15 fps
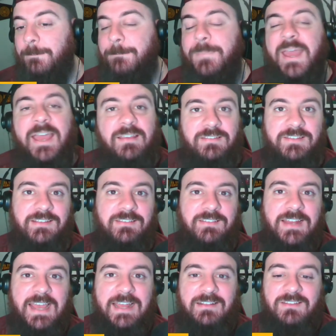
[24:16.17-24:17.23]
Passing
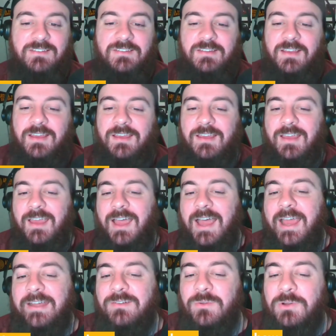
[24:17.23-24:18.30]
stats.
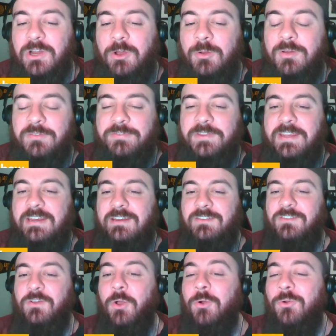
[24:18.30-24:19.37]
I don't know if he's
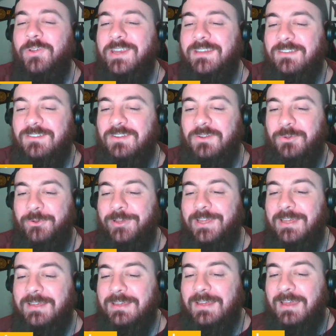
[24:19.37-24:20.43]
going to
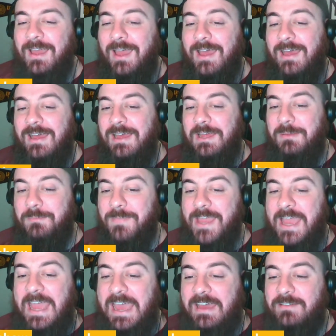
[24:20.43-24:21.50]

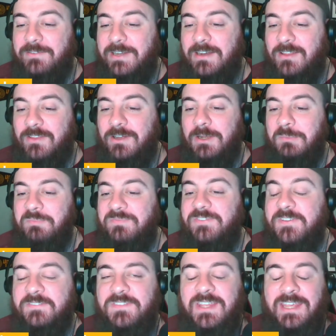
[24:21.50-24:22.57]
have another
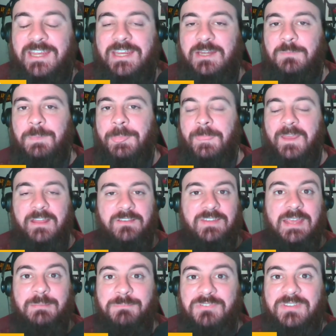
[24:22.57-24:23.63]
15
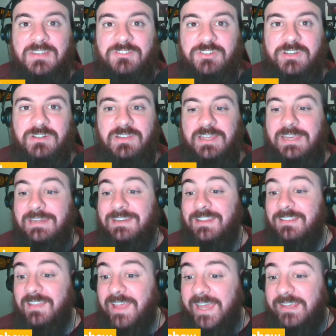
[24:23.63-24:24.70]
attempts this year like he
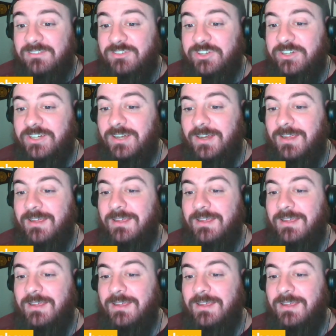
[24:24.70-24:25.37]
did last year.